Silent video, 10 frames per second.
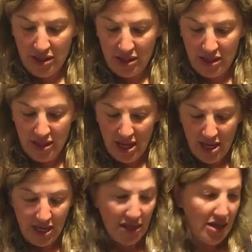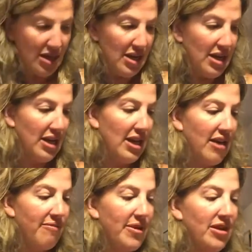And then I
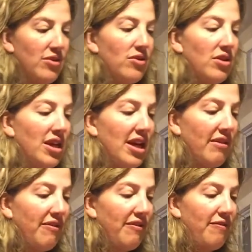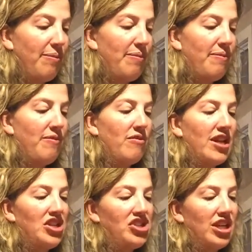have my Gonal F
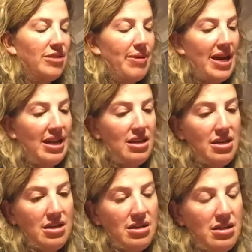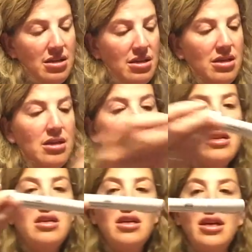Ready Jet pen
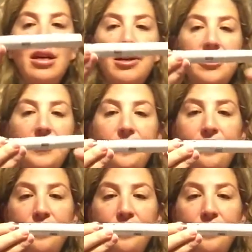here.